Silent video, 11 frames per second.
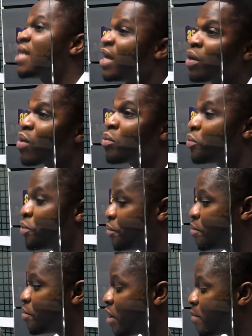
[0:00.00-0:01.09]
in ya ye kwa
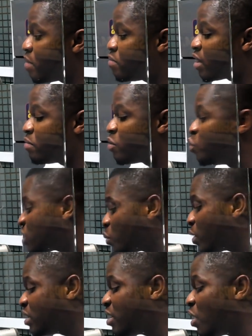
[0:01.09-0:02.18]
hwehwem. Maybe e be hu se
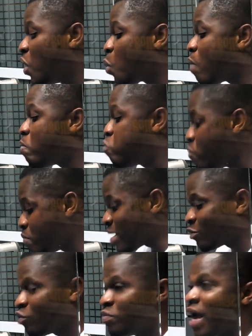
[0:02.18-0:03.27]
we boom ra
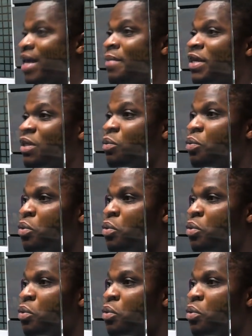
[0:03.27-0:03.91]
so bia ye be chew.